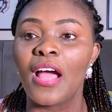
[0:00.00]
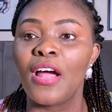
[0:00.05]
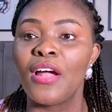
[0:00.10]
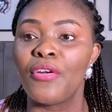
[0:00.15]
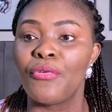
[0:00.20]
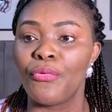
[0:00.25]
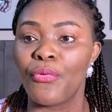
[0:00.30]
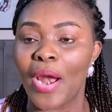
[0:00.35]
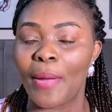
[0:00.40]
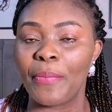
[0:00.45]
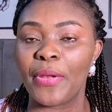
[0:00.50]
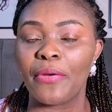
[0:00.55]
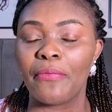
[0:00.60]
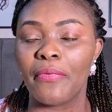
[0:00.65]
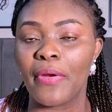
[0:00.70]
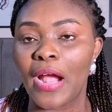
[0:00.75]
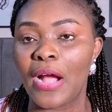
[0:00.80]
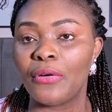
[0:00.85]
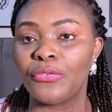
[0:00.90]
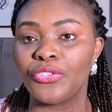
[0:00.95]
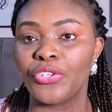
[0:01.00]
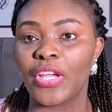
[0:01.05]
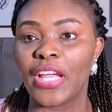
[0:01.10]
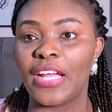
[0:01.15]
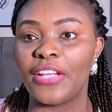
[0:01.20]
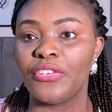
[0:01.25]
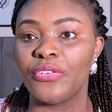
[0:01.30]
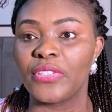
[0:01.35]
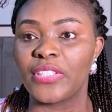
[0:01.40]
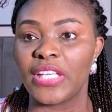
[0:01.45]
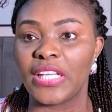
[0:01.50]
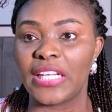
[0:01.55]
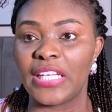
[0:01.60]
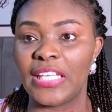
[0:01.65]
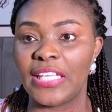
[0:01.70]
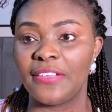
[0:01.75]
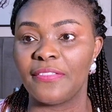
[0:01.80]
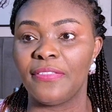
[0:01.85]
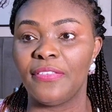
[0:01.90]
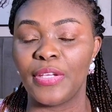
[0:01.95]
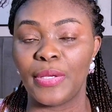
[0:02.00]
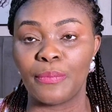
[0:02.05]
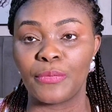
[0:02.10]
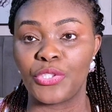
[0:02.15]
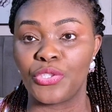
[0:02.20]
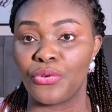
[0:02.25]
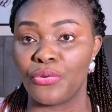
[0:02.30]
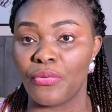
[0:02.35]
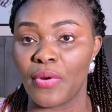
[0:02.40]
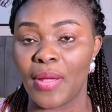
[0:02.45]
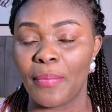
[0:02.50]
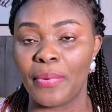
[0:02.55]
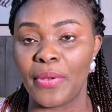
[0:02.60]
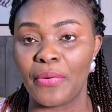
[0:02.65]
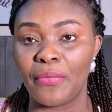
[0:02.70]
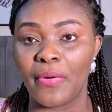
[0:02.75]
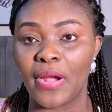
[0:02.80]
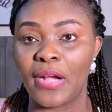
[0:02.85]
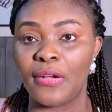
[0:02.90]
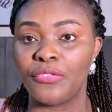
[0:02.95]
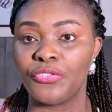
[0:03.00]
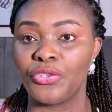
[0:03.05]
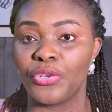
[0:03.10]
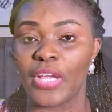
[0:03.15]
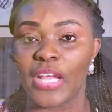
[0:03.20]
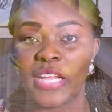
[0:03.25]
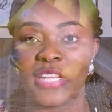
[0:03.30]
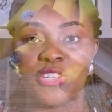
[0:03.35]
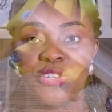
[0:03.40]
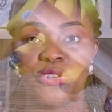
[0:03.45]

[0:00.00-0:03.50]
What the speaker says: wrap it round. You can use a cling film to wrap it round. You can